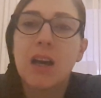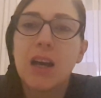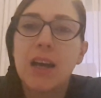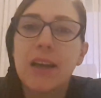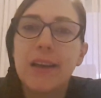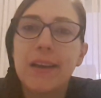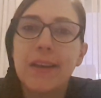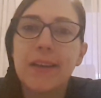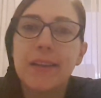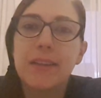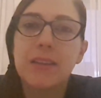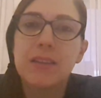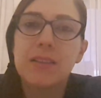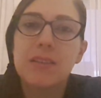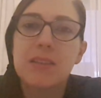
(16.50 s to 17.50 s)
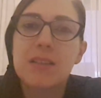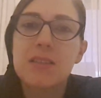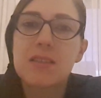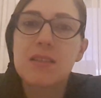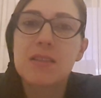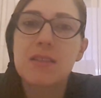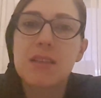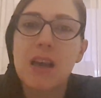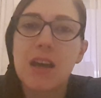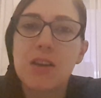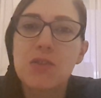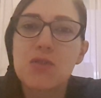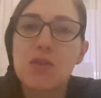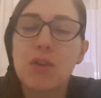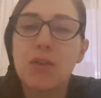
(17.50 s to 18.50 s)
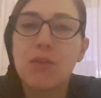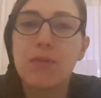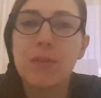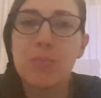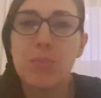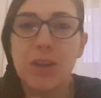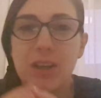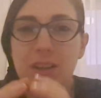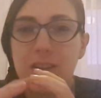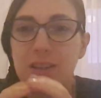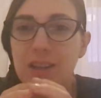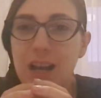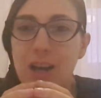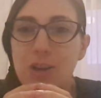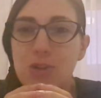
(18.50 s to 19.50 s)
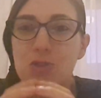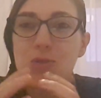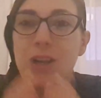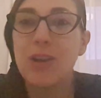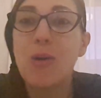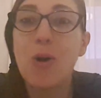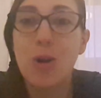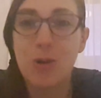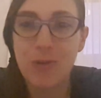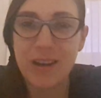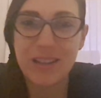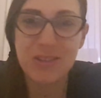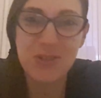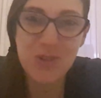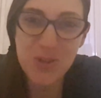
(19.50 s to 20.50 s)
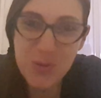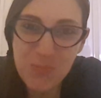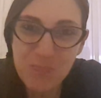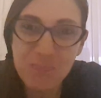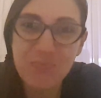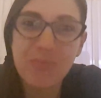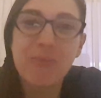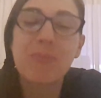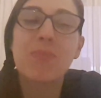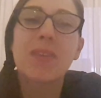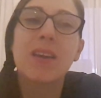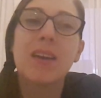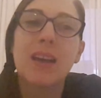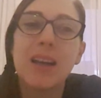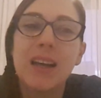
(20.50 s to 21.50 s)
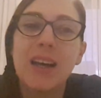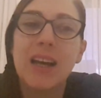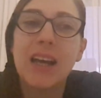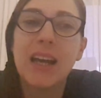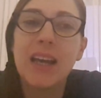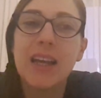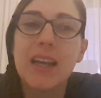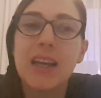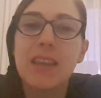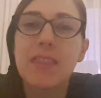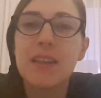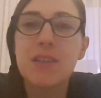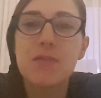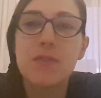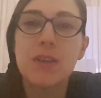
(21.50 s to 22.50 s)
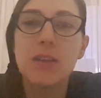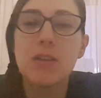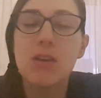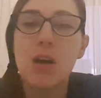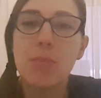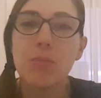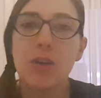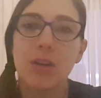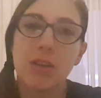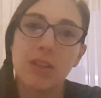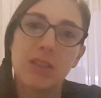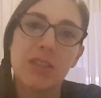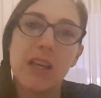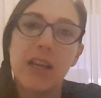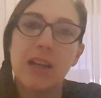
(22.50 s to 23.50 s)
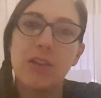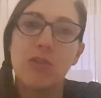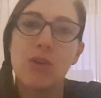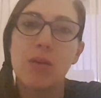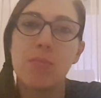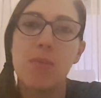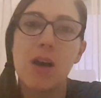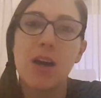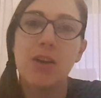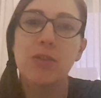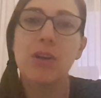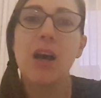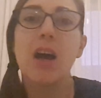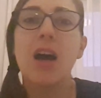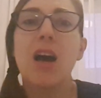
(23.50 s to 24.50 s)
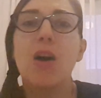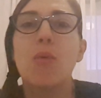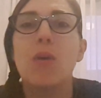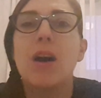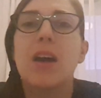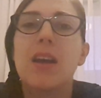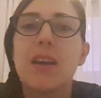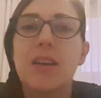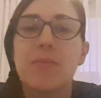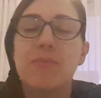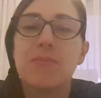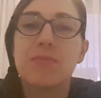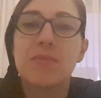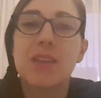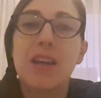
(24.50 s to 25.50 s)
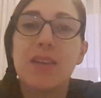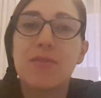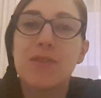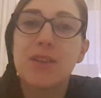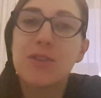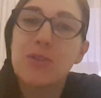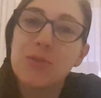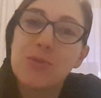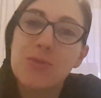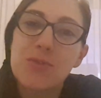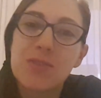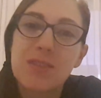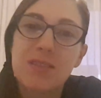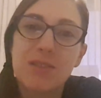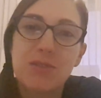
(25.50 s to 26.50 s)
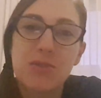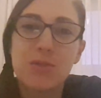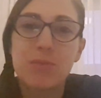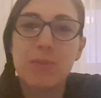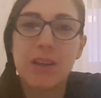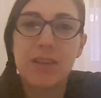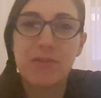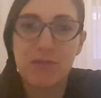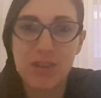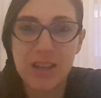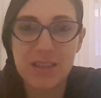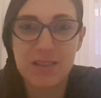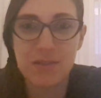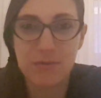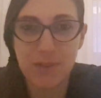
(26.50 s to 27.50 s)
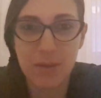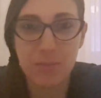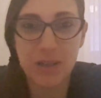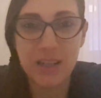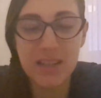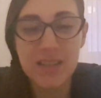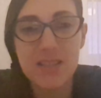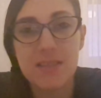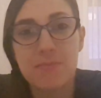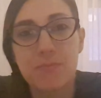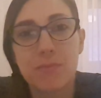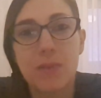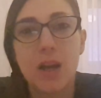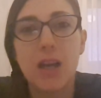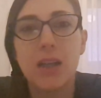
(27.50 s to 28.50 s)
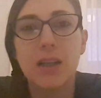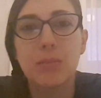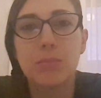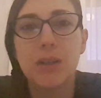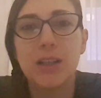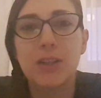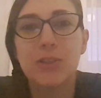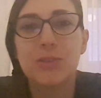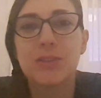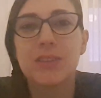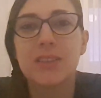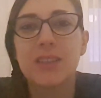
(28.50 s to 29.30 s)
and it's the size of a big actual orange. In this video I'm gonna tell you about how I gave the news to my friends and families, and about